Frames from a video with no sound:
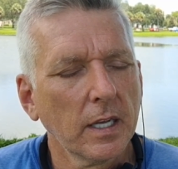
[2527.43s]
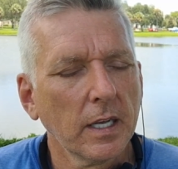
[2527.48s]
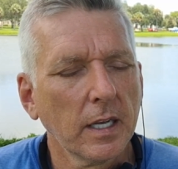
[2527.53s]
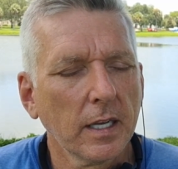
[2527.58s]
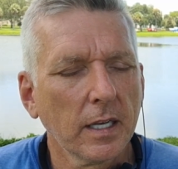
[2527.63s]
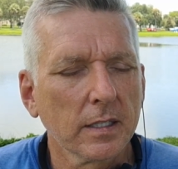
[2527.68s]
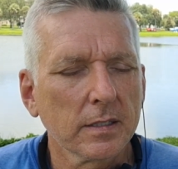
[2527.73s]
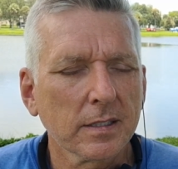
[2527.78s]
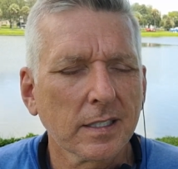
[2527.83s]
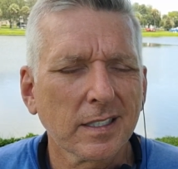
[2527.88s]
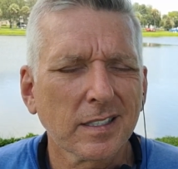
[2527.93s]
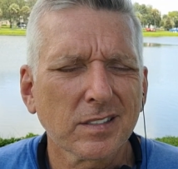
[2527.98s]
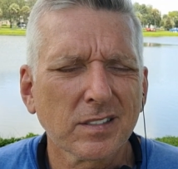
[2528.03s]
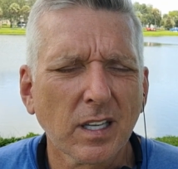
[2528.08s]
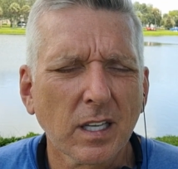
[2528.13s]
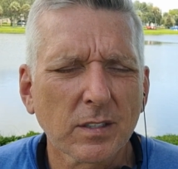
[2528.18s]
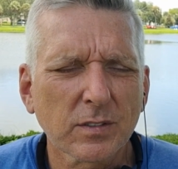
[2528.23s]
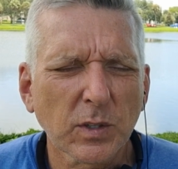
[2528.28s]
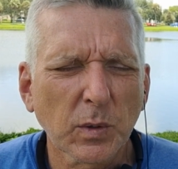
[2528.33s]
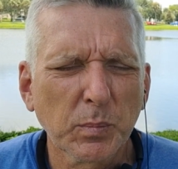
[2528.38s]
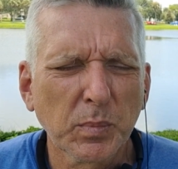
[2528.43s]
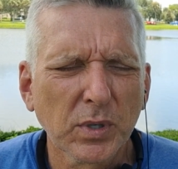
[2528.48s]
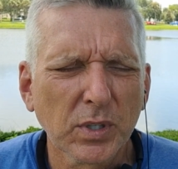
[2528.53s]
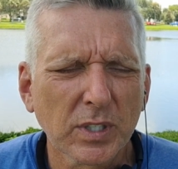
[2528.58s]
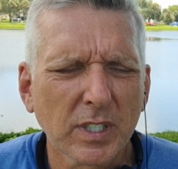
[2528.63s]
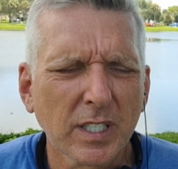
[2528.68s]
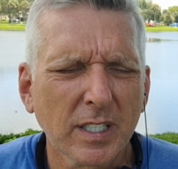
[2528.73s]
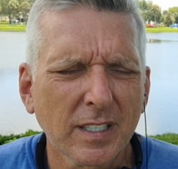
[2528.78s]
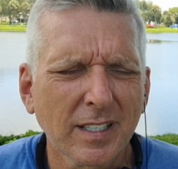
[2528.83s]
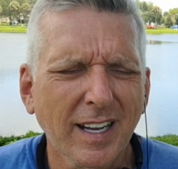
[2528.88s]
and let us also put
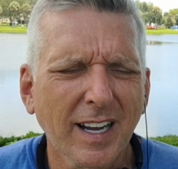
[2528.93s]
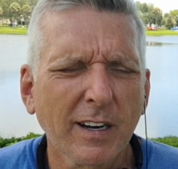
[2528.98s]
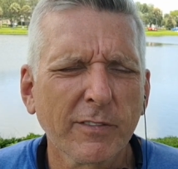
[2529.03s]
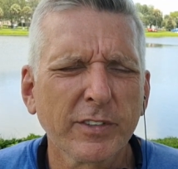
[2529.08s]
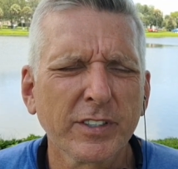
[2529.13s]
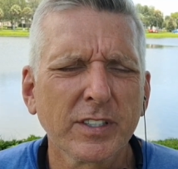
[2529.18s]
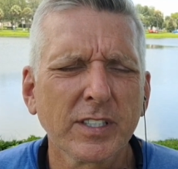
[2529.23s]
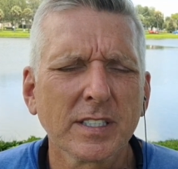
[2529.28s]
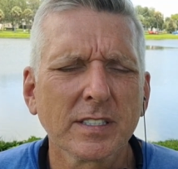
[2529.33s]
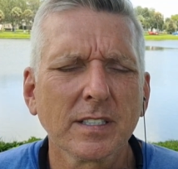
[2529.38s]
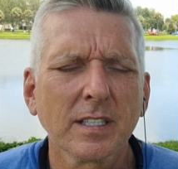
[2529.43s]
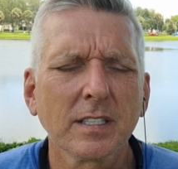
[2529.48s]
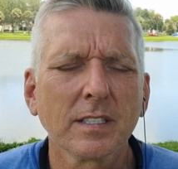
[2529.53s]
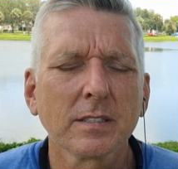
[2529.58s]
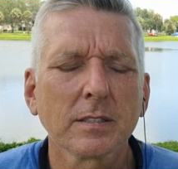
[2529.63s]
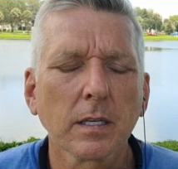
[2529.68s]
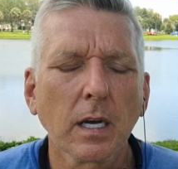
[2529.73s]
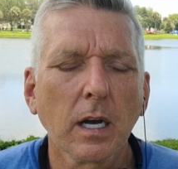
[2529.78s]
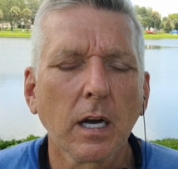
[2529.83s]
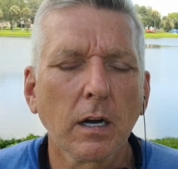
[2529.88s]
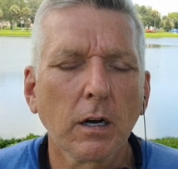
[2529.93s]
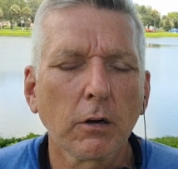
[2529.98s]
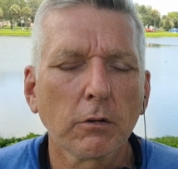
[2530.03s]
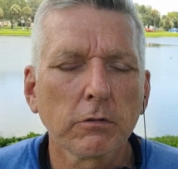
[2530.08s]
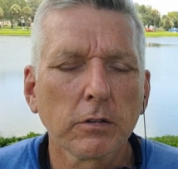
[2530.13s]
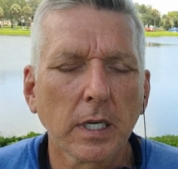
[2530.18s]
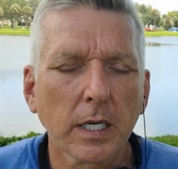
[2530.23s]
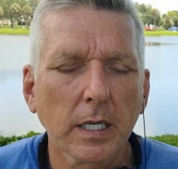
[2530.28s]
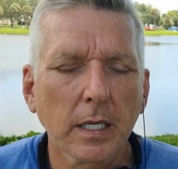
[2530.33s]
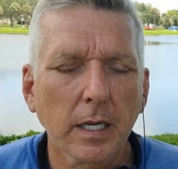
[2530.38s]
in everything that has
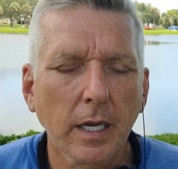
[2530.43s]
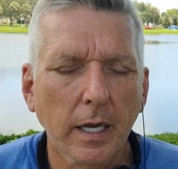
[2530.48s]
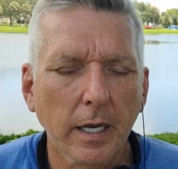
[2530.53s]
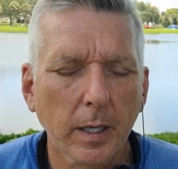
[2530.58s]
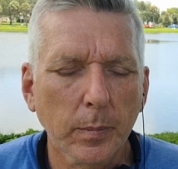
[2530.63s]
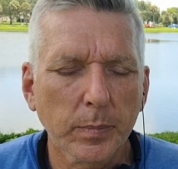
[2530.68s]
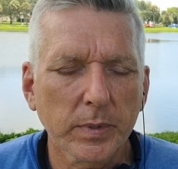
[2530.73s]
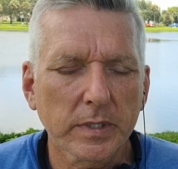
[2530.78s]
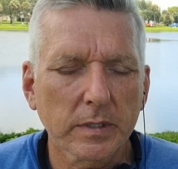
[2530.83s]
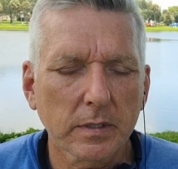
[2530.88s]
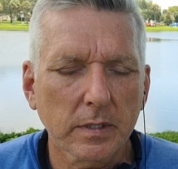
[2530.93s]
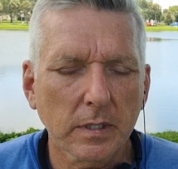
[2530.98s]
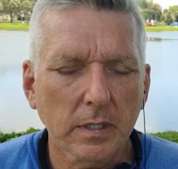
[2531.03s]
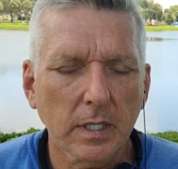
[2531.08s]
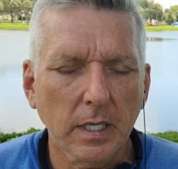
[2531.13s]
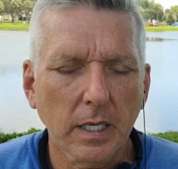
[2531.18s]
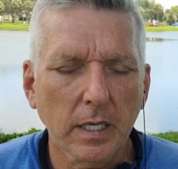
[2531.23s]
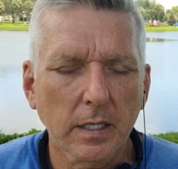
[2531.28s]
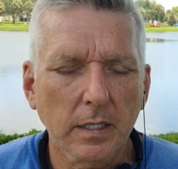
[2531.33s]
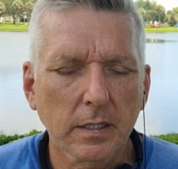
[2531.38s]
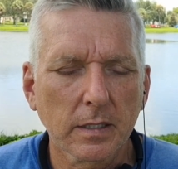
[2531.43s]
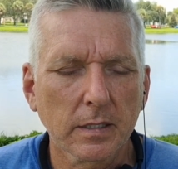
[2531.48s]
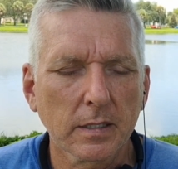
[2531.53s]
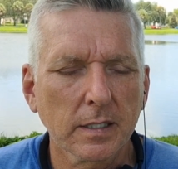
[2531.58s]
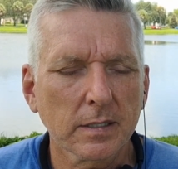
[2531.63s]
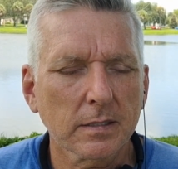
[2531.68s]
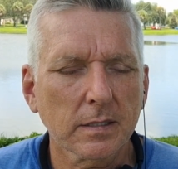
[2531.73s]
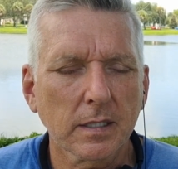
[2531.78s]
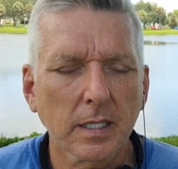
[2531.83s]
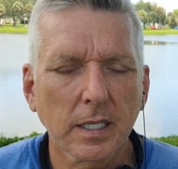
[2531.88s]
already happened today.
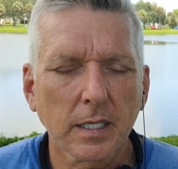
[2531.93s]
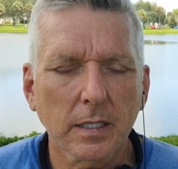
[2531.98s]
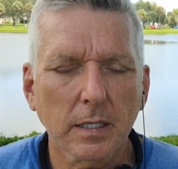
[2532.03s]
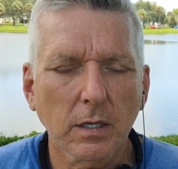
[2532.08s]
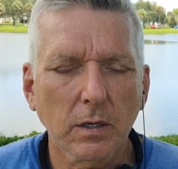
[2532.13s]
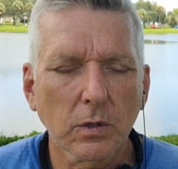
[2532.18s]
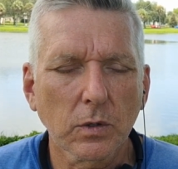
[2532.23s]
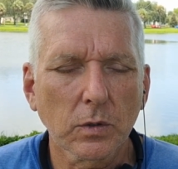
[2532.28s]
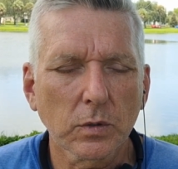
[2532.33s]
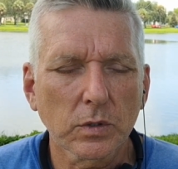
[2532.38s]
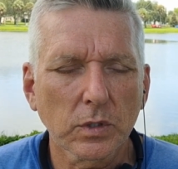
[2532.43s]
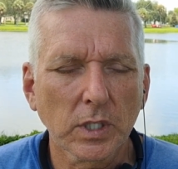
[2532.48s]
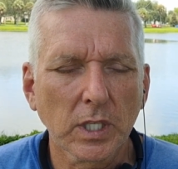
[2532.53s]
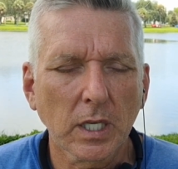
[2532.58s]
Let's let it go. And